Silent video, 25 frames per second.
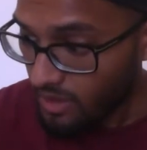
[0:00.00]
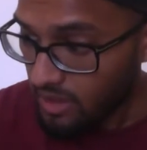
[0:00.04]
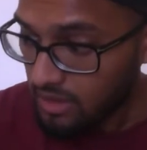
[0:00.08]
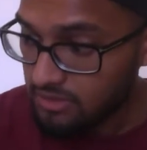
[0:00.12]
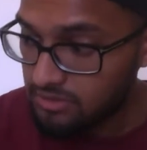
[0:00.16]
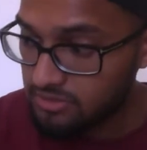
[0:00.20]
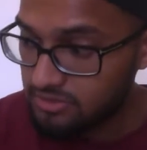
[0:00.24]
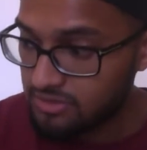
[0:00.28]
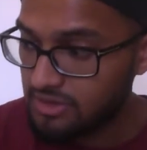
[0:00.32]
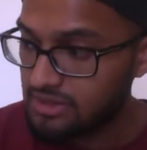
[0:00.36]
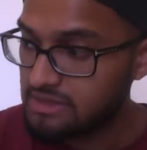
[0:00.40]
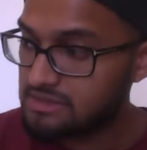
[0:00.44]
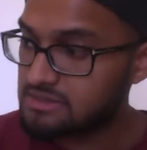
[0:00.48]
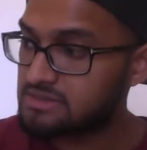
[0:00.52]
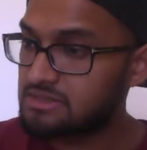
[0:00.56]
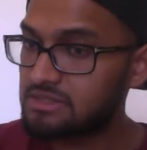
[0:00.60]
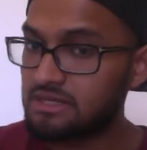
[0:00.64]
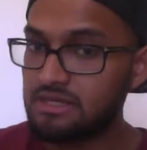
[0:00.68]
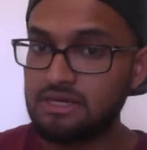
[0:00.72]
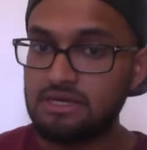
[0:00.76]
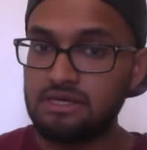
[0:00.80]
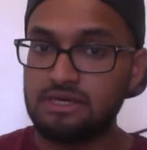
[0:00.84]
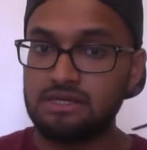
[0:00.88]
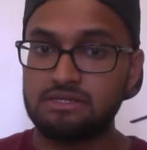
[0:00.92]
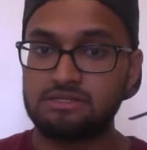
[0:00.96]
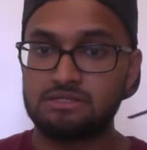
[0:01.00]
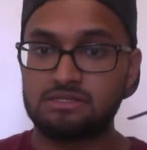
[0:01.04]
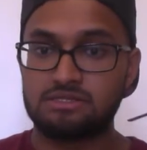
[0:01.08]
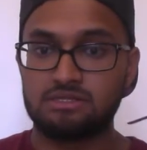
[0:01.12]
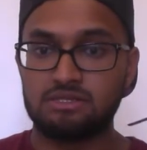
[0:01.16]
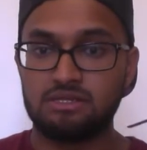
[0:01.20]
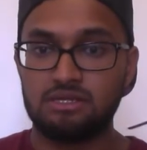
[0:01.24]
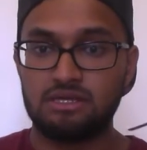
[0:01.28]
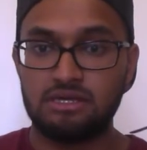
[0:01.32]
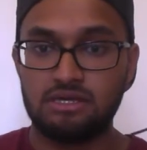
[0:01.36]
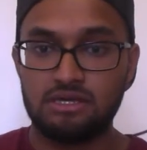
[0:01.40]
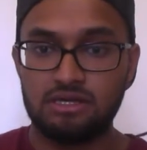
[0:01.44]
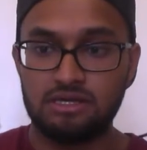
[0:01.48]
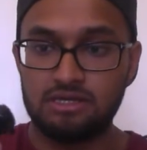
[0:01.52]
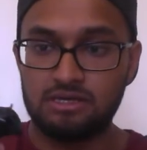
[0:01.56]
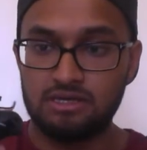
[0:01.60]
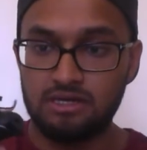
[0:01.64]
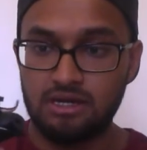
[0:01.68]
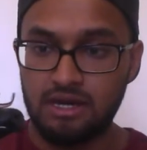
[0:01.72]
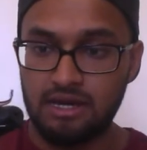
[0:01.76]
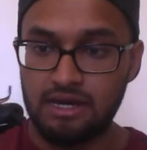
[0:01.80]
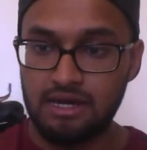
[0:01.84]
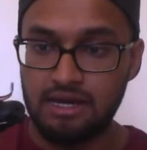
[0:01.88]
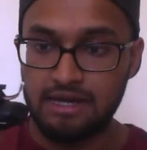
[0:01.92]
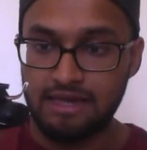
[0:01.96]
This is the
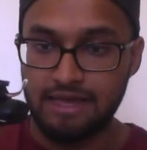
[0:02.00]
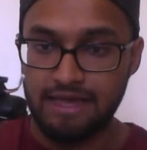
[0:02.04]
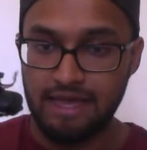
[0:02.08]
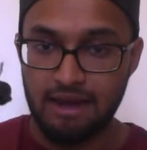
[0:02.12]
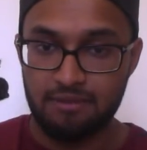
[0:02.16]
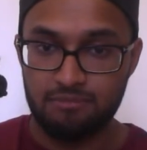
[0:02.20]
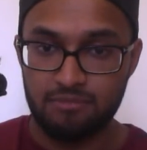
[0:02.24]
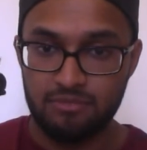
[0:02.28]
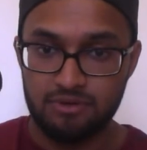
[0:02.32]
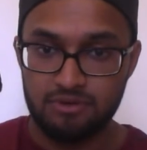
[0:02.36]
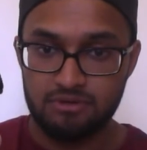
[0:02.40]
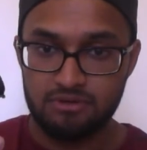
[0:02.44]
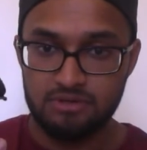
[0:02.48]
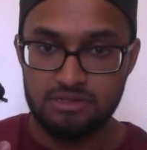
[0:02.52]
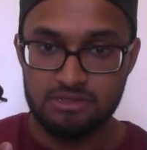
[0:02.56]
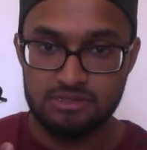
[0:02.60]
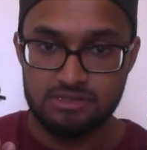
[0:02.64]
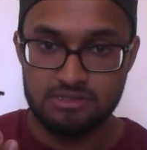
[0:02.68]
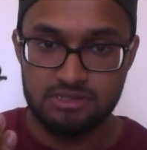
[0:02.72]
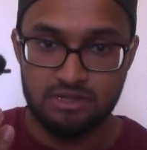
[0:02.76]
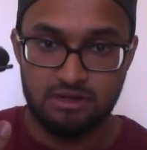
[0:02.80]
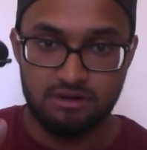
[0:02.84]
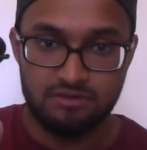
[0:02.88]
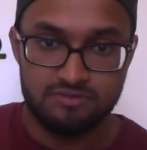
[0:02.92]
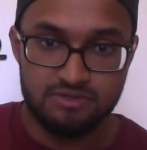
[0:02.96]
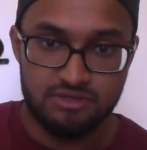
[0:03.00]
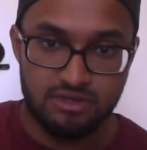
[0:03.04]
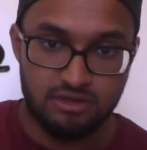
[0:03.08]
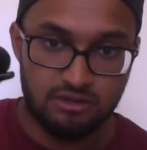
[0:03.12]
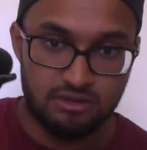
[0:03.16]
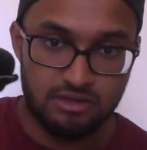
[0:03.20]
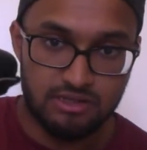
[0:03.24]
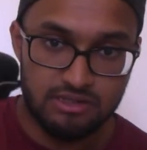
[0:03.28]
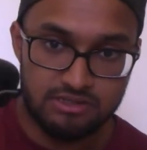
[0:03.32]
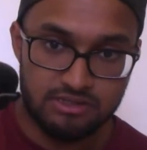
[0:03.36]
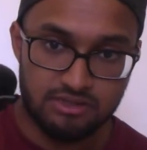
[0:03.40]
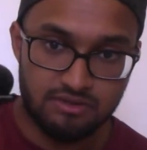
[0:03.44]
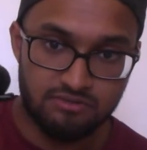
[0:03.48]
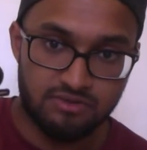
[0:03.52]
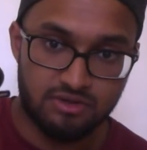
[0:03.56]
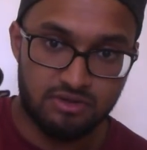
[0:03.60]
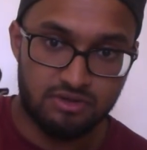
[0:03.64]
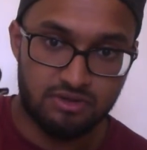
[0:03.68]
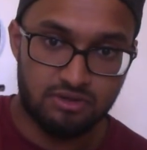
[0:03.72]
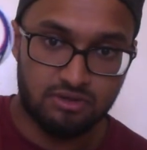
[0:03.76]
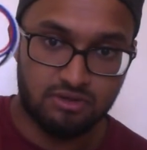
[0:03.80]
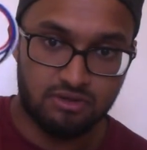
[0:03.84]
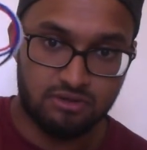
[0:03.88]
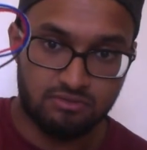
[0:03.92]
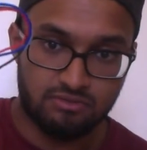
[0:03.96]
camera itself, so let's give you a
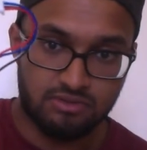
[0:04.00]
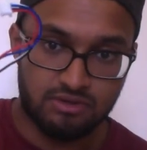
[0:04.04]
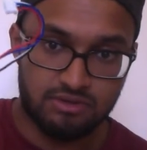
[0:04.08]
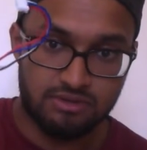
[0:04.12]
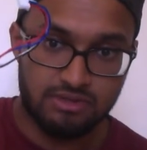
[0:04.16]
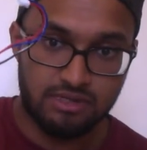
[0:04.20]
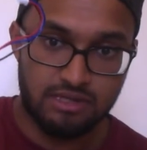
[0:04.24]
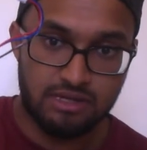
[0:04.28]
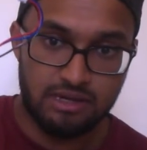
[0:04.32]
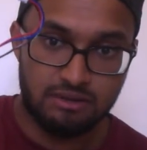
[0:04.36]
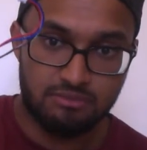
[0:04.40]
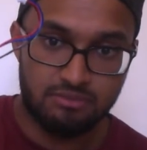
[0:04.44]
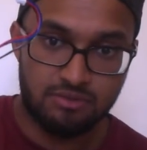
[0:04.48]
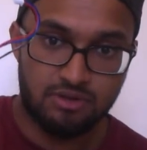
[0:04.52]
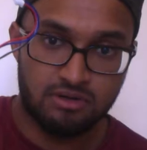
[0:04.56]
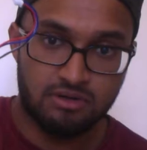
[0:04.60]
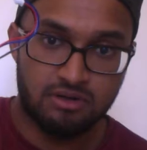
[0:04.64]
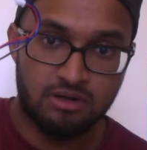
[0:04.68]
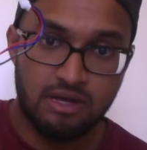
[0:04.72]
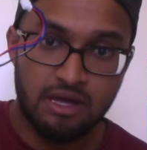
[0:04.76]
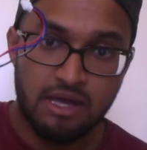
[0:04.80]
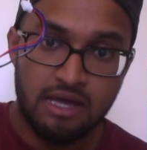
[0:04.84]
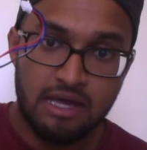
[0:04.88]
good look around the camera.